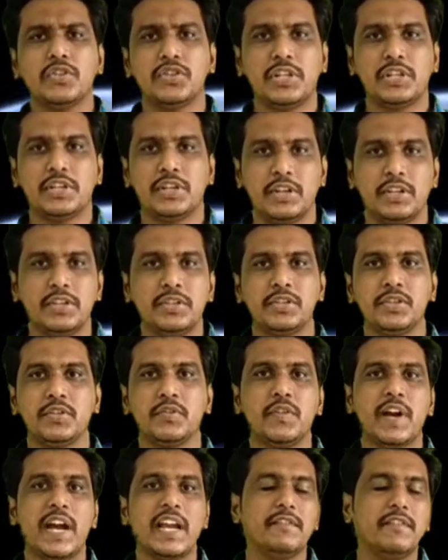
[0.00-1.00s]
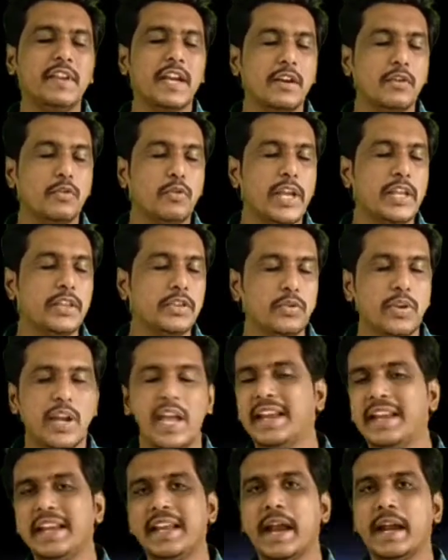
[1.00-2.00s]
children, so while we are going through
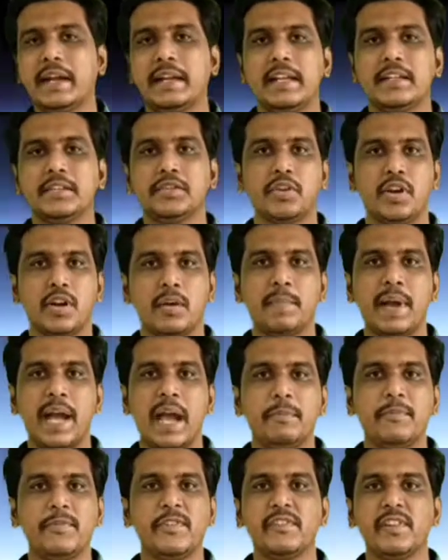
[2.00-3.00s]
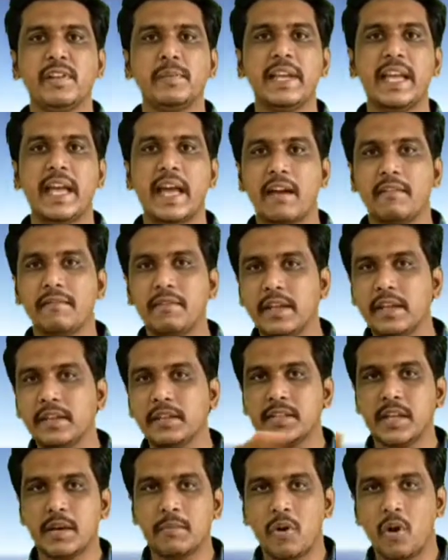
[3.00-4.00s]
any atlas or a map, we will be having
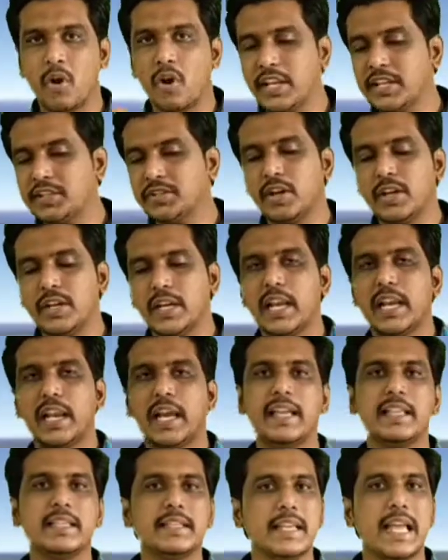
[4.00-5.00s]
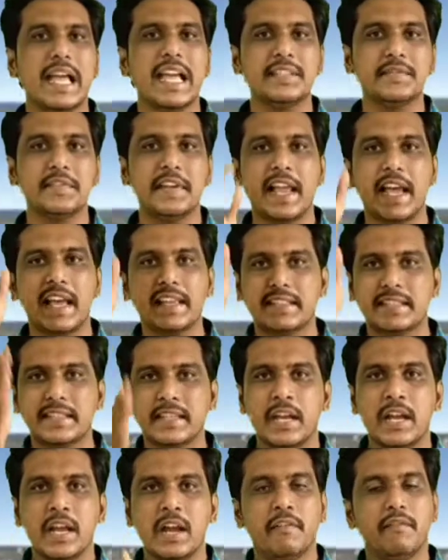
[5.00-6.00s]
some horizontal lines as well
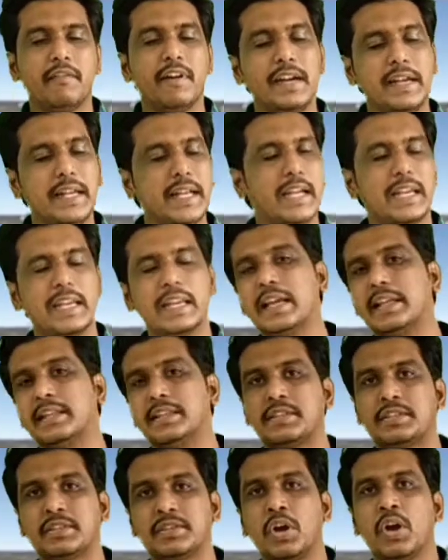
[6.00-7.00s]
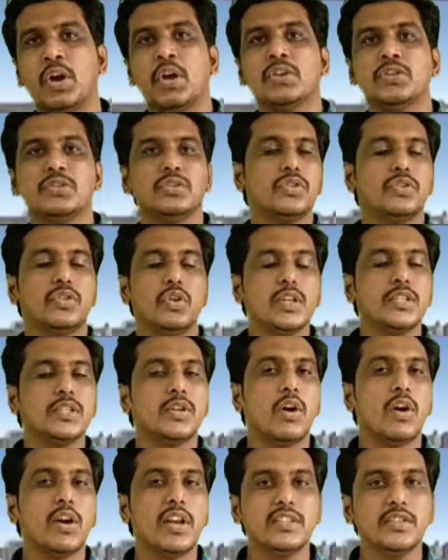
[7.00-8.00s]
as vertical lines. So those
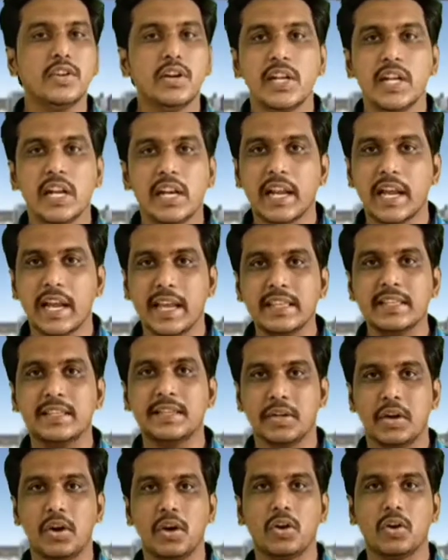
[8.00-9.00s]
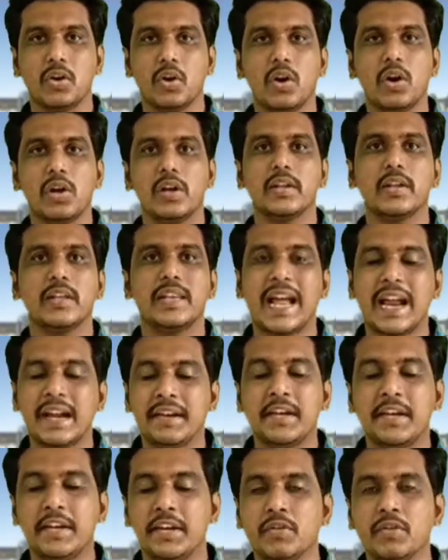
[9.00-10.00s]
horizontal lines are called
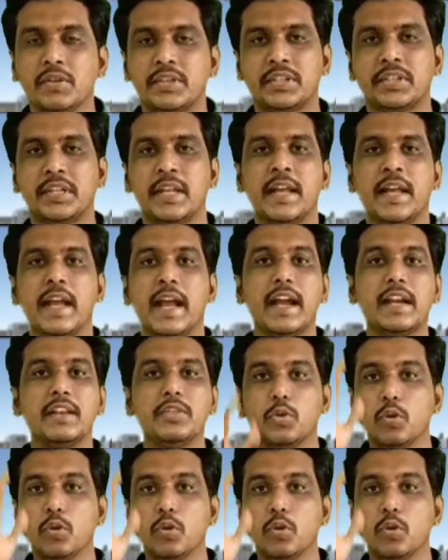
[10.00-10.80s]
latitudes and